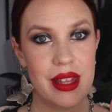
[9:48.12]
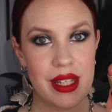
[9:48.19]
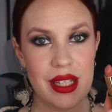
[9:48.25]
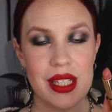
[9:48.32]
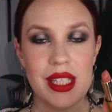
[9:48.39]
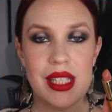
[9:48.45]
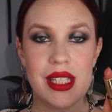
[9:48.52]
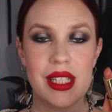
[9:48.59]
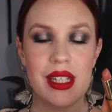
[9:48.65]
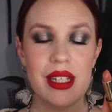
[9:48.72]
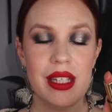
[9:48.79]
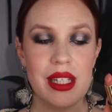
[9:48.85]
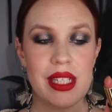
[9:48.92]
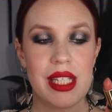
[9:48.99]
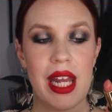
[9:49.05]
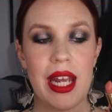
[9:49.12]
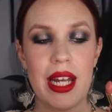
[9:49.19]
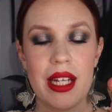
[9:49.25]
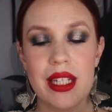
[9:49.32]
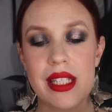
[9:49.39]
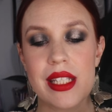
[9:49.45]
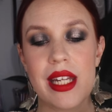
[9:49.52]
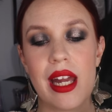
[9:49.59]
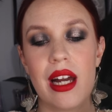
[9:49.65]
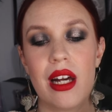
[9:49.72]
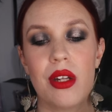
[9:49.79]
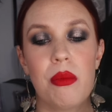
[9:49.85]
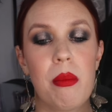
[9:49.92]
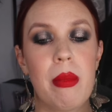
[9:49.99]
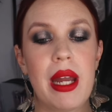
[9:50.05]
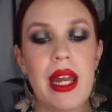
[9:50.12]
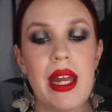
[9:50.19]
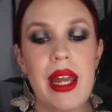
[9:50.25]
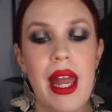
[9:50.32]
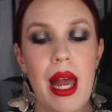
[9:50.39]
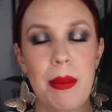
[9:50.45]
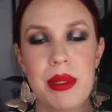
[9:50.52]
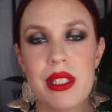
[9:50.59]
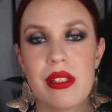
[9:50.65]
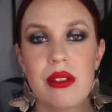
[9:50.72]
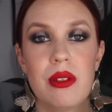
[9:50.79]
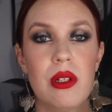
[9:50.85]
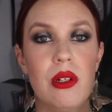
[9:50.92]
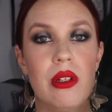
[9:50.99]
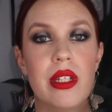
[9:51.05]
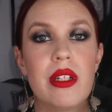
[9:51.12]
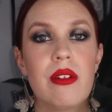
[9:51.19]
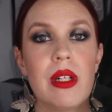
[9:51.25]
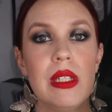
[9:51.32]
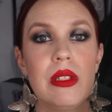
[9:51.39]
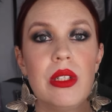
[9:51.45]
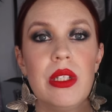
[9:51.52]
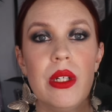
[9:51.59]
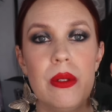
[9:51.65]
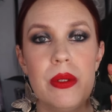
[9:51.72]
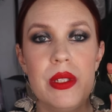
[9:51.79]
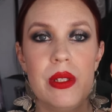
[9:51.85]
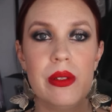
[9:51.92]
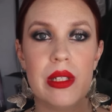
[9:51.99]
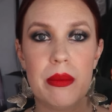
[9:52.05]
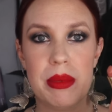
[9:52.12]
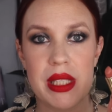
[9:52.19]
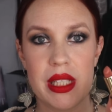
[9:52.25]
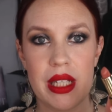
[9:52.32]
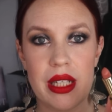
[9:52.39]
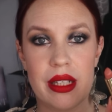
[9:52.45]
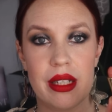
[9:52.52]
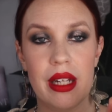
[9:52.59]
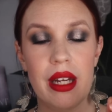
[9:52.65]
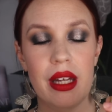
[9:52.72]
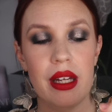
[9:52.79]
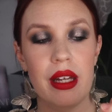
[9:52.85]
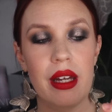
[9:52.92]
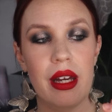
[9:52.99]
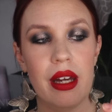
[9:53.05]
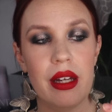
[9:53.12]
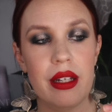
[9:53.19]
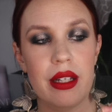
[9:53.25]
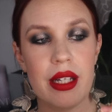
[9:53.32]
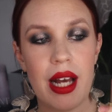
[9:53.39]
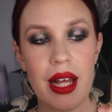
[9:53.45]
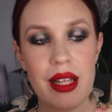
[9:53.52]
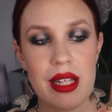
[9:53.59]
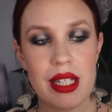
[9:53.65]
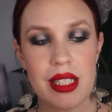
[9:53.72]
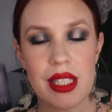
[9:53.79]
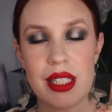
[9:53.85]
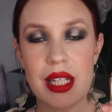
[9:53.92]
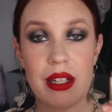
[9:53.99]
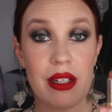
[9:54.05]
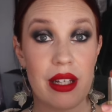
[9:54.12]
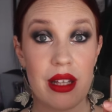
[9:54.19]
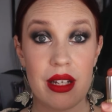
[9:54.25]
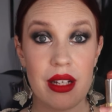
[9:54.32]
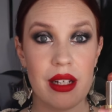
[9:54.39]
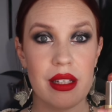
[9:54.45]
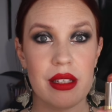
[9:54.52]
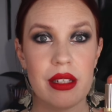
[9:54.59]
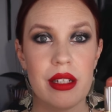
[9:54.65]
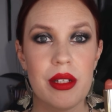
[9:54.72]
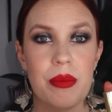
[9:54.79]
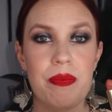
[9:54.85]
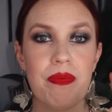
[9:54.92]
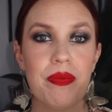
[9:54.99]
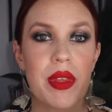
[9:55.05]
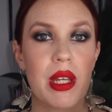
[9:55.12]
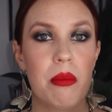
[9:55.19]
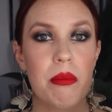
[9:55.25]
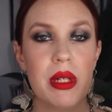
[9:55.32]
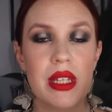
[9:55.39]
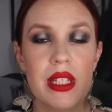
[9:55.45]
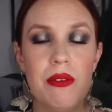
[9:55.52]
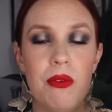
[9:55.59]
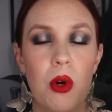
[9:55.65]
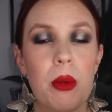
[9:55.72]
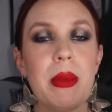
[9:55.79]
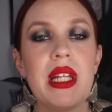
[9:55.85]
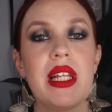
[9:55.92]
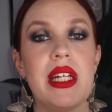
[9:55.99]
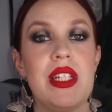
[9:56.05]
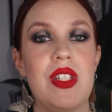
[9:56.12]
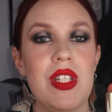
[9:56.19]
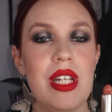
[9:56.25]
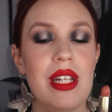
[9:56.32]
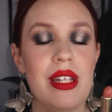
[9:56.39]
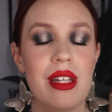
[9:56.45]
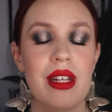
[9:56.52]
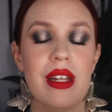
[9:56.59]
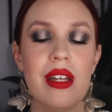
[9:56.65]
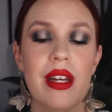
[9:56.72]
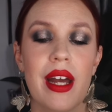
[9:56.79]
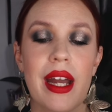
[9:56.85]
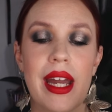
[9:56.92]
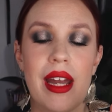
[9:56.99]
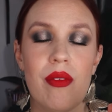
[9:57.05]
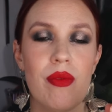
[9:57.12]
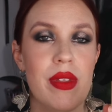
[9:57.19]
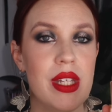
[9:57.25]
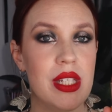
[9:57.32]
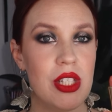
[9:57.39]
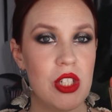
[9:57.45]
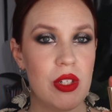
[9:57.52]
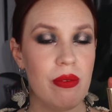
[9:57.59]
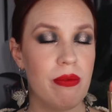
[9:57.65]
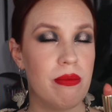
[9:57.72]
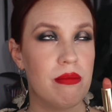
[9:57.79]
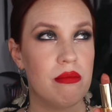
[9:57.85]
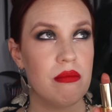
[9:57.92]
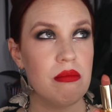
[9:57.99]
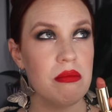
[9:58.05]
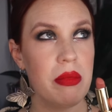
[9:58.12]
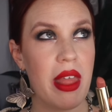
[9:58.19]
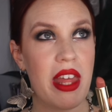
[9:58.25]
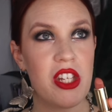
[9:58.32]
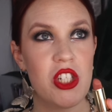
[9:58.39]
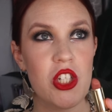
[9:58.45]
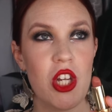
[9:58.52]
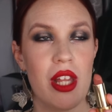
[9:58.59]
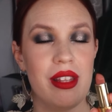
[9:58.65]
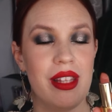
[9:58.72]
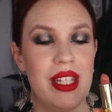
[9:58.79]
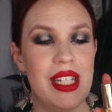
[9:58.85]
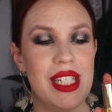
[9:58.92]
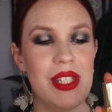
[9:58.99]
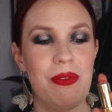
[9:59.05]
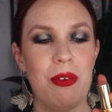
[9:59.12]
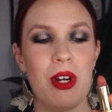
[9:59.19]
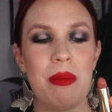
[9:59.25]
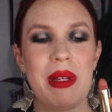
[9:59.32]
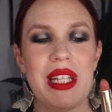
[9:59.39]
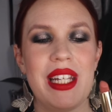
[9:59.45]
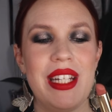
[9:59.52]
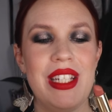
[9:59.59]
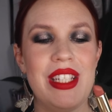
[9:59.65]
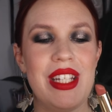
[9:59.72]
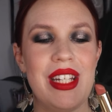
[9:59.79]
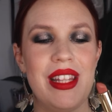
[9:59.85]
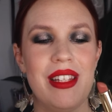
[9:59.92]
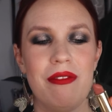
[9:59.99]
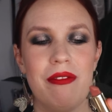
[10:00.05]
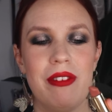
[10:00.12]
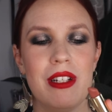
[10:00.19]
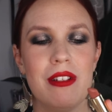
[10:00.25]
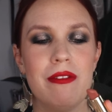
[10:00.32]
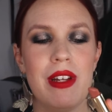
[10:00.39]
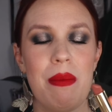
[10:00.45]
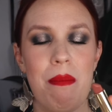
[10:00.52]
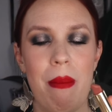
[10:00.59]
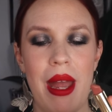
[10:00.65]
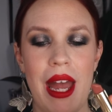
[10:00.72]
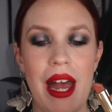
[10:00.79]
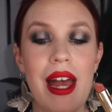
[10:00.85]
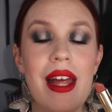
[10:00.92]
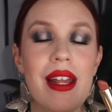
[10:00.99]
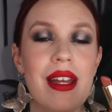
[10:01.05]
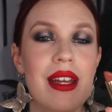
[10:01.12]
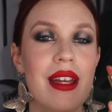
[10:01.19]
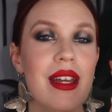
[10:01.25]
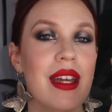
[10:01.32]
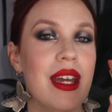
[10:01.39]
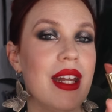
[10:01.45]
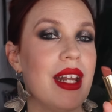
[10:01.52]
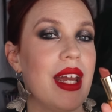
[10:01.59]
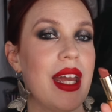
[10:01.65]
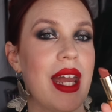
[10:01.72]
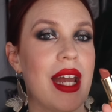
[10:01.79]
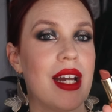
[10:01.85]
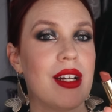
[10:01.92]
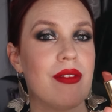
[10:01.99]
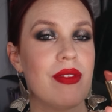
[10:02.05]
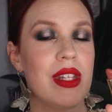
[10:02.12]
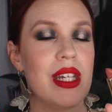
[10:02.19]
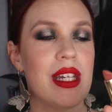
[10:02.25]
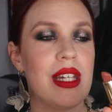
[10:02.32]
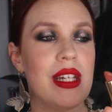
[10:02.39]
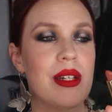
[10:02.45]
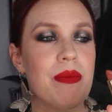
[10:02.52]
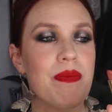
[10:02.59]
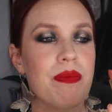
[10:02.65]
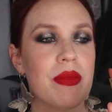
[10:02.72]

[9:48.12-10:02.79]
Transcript: This is hands down my absolute holy grail go-to lipstick. Not necessarily the color, but the formulation. I have this this this formulation, the Velvet Matte, and I have the